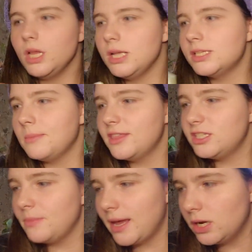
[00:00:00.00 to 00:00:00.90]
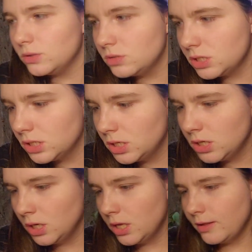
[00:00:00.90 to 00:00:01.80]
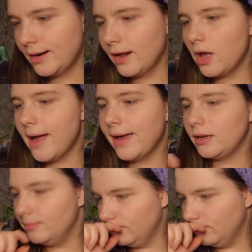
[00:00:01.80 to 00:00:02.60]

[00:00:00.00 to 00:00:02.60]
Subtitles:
some of the tomatoes that I got.